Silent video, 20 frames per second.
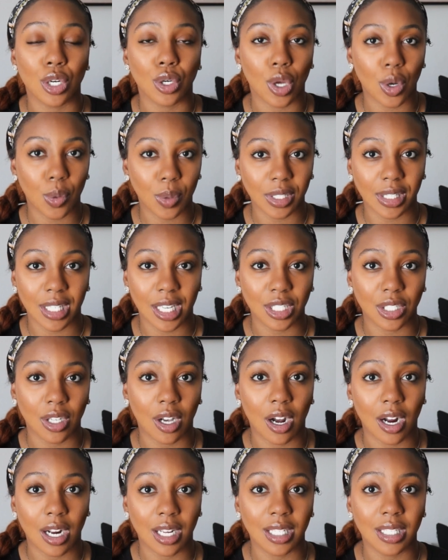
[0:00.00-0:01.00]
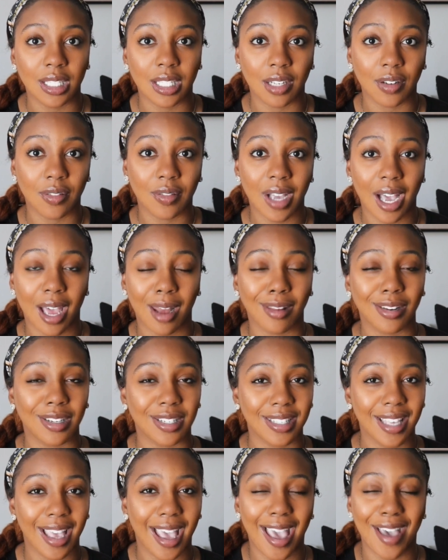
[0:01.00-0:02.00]
know where things are instead of kind of
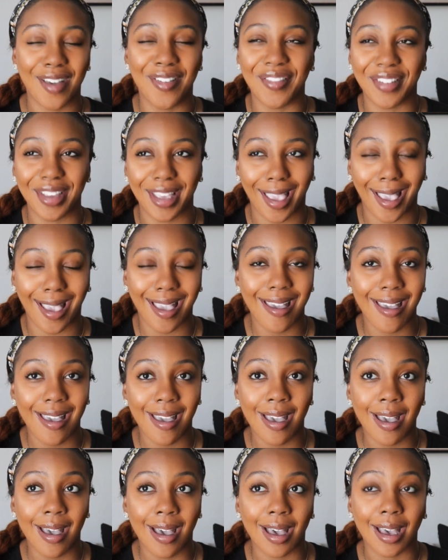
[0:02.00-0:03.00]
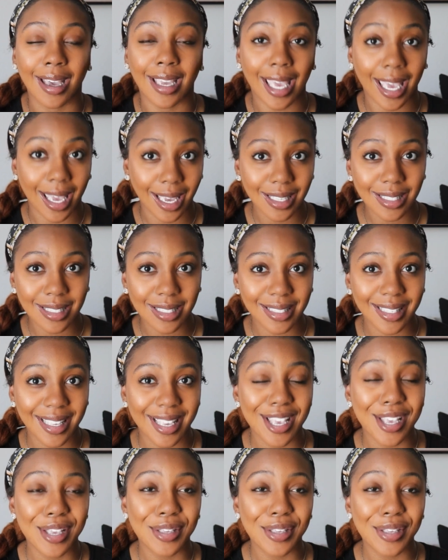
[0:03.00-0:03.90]
just having a guess.